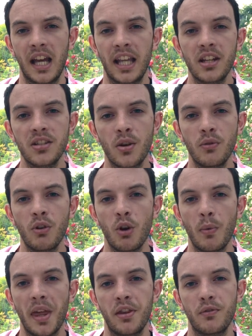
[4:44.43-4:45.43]
And I don't know
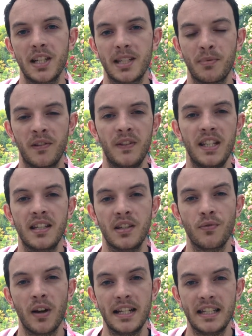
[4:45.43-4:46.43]
whether it's
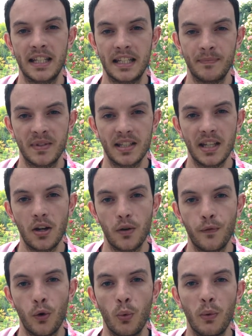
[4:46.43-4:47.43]
Pavese's writing
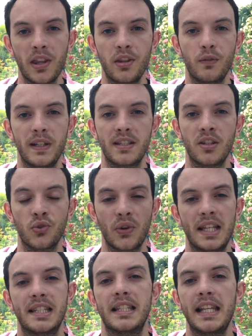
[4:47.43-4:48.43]
himself or whether it's the
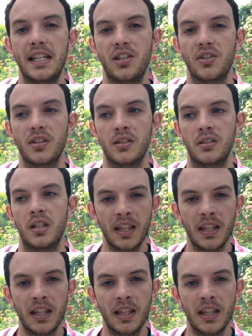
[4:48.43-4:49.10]
translation.